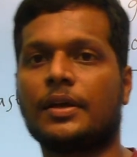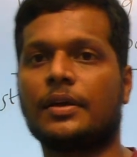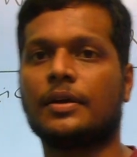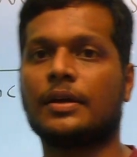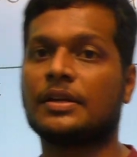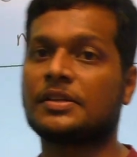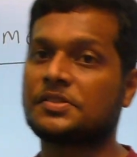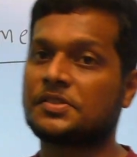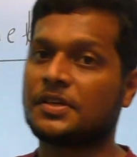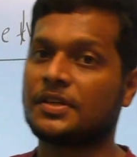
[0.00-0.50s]

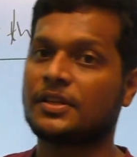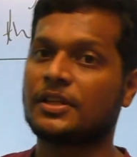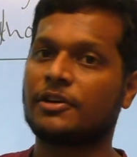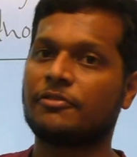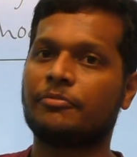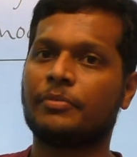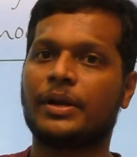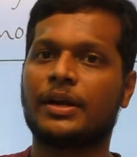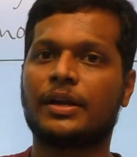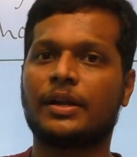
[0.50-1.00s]
In strength
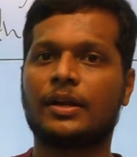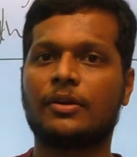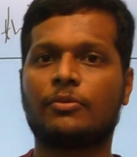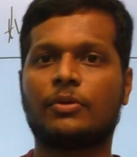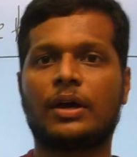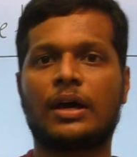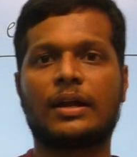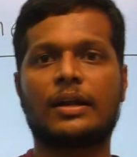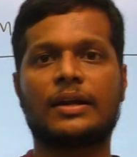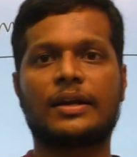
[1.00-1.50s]
of material we
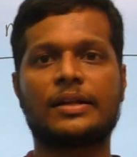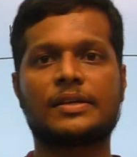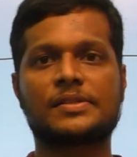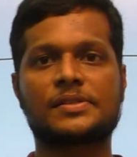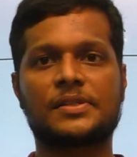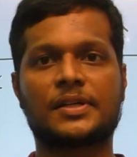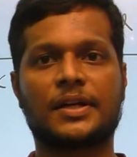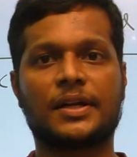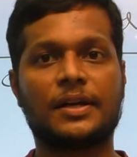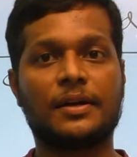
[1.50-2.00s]
already
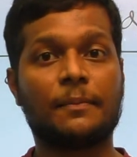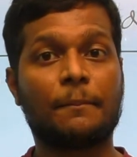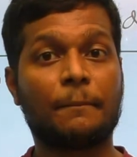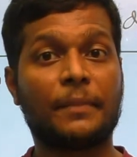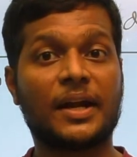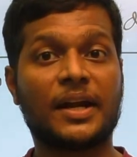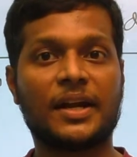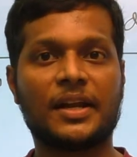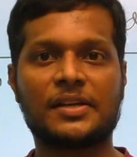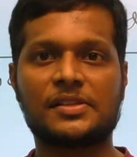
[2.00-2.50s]
studied
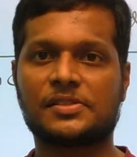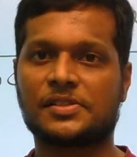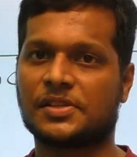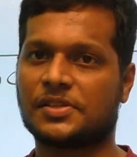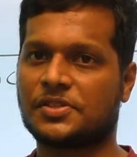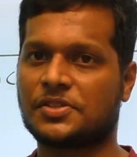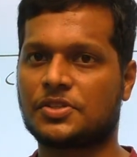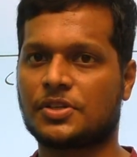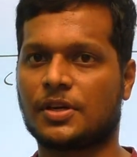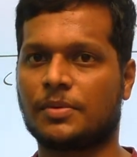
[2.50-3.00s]
bending
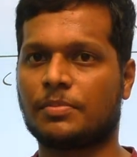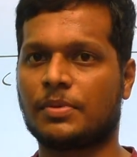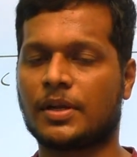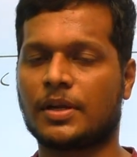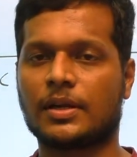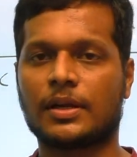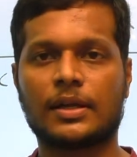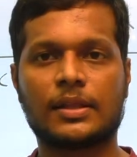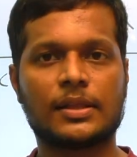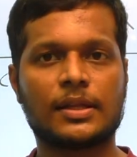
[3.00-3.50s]
stress
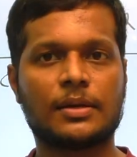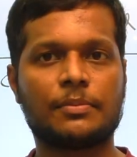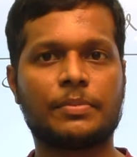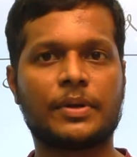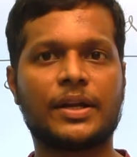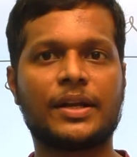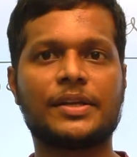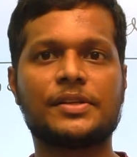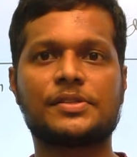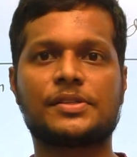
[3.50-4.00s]
chapter. In that
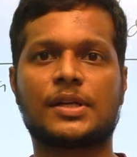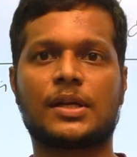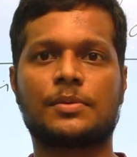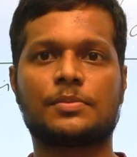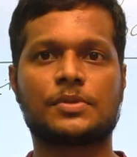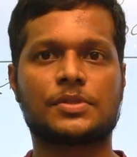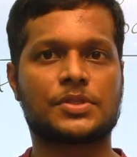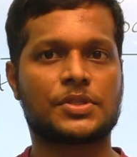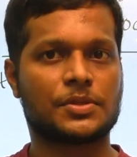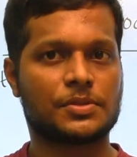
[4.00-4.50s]
bending
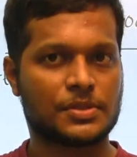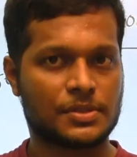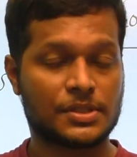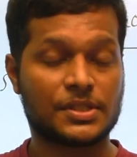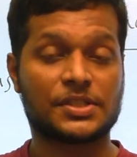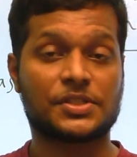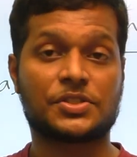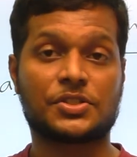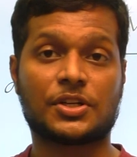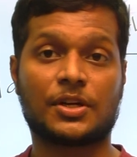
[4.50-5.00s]

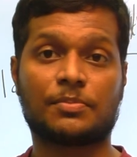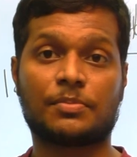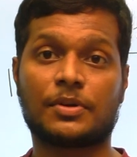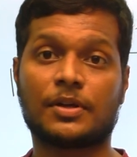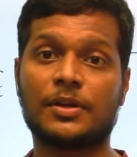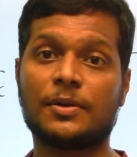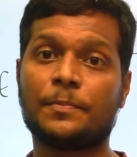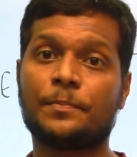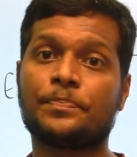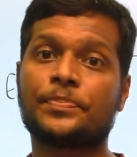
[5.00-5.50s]
stress
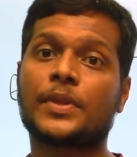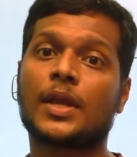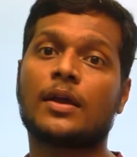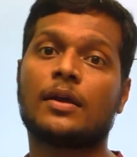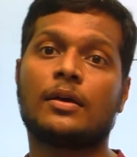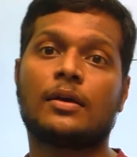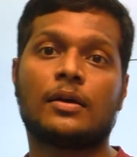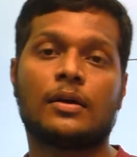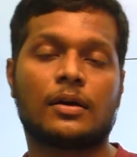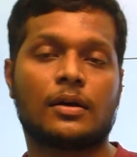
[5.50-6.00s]
chapter
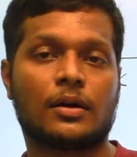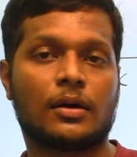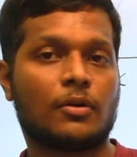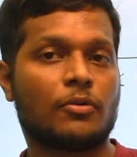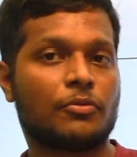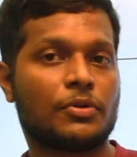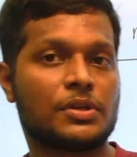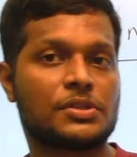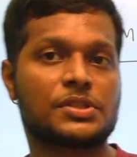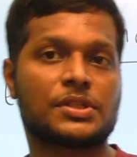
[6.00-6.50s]

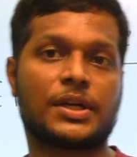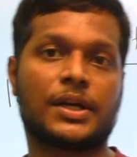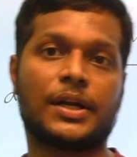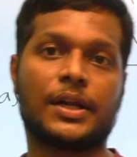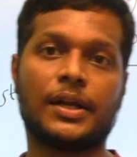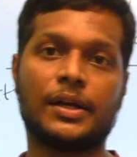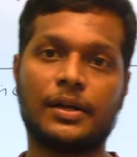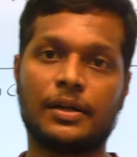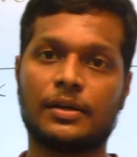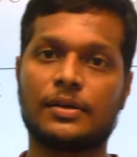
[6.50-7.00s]
we
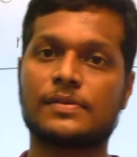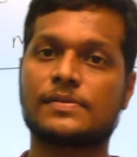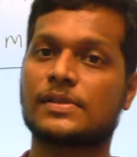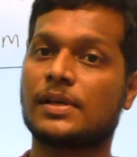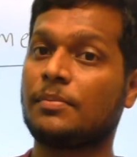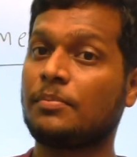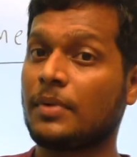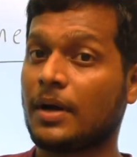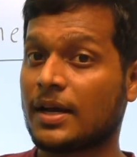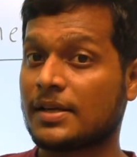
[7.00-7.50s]
studied
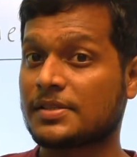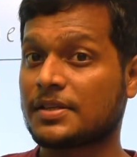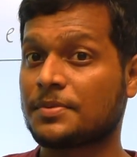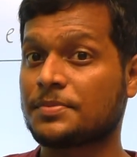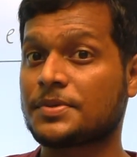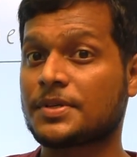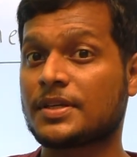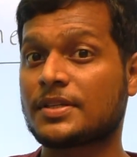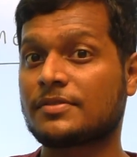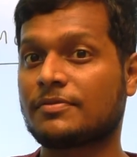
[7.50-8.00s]
some
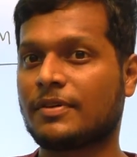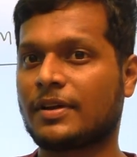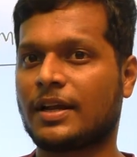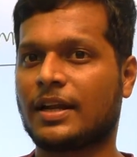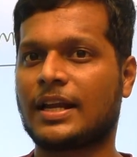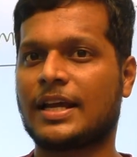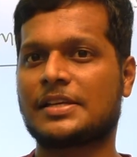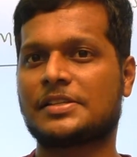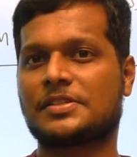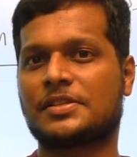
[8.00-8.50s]
assumptions for
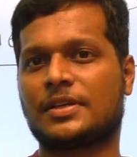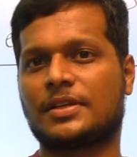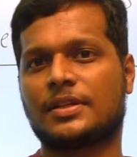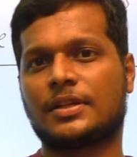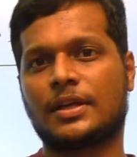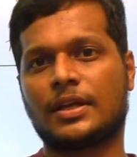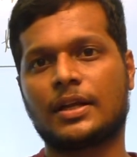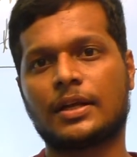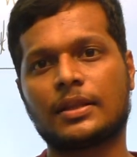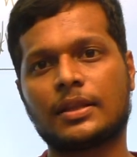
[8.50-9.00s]
elastic
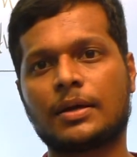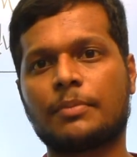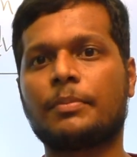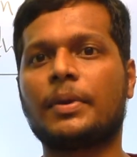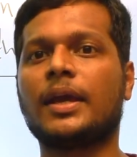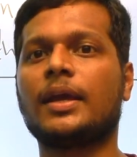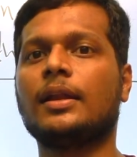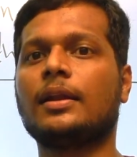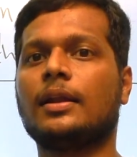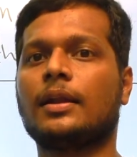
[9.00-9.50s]
theory. The
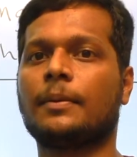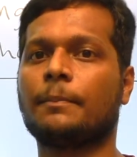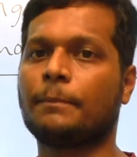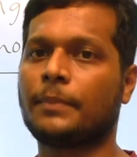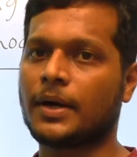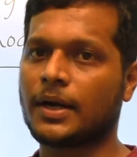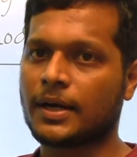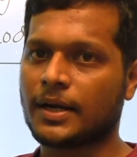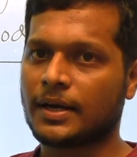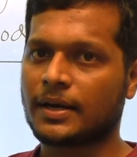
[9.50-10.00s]
main
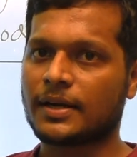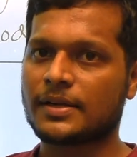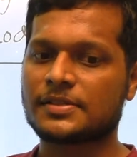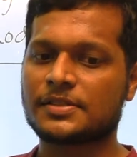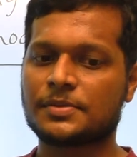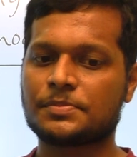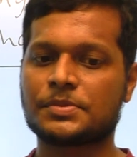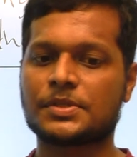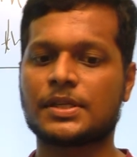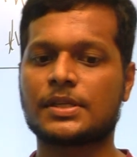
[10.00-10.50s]
important
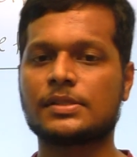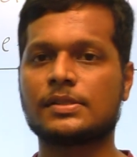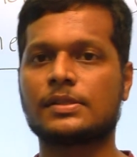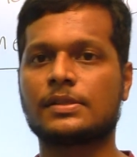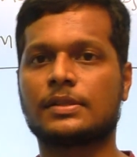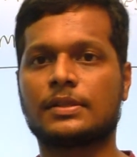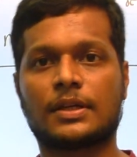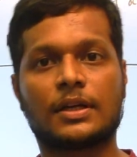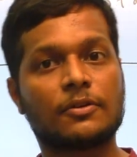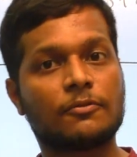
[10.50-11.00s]
assumption
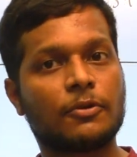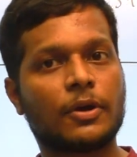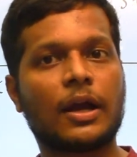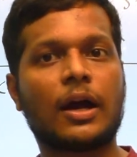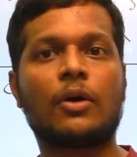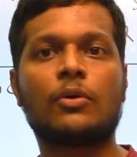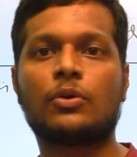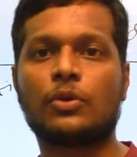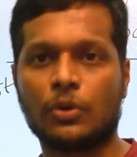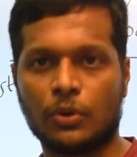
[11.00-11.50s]
that we
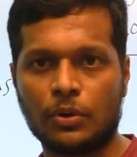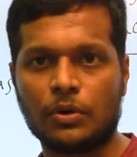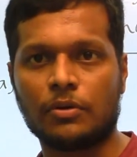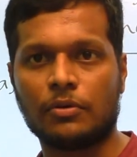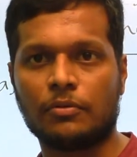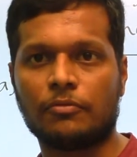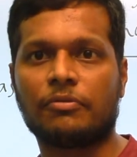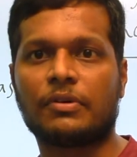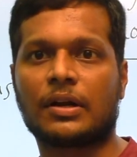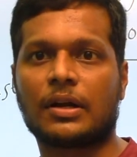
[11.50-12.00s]
have to
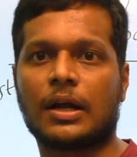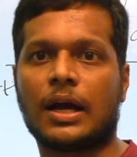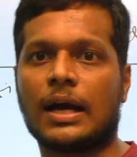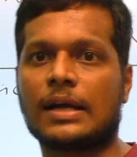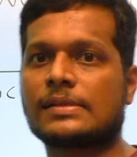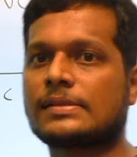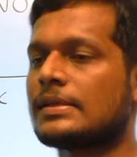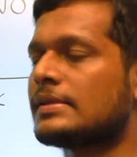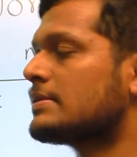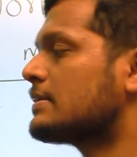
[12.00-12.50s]
look for
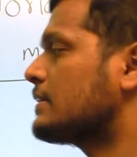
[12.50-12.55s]
RCC